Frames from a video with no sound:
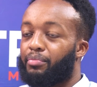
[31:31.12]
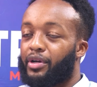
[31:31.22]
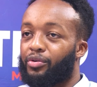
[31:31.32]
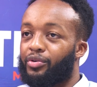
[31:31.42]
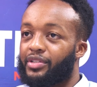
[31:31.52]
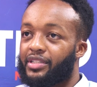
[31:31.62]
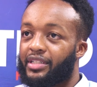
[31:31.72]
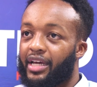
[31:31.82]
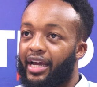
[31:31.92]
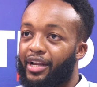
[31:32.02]

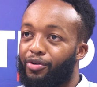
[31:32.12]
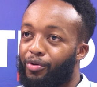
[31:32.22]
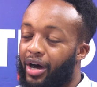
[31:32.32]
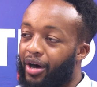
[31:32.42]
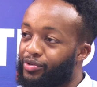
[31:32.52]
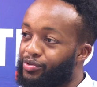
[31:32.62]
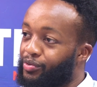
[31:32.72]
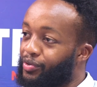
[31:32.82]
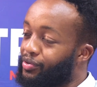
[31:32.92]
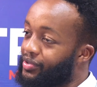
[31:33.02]
Because I know how
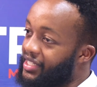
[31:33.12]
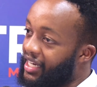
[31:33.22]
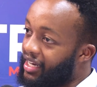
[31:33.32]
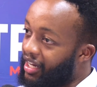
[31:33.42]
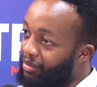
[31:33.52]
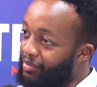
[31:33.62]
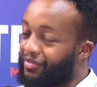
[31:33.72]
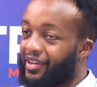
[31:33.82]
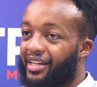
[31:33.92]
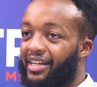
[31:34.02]
to, stay calm
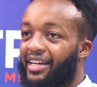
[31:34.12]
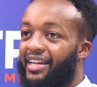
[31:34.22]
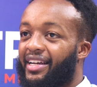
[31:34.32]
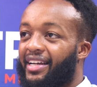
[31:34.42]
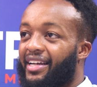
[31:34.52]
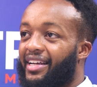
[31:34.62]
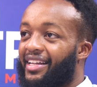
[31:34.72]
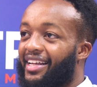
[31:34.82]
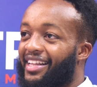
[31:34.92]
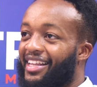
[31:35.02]
even
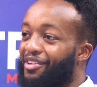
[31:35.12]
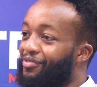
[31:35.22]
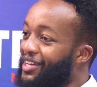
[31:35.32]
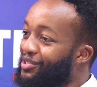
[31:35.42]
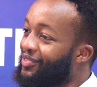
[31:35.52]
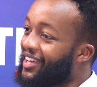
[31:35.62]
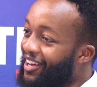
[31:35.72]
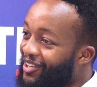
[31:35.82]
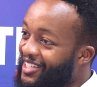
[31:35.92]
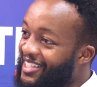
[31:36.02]
in the event of
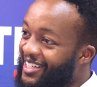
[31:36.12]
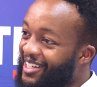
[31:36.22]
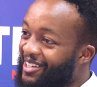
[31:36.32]
chaos.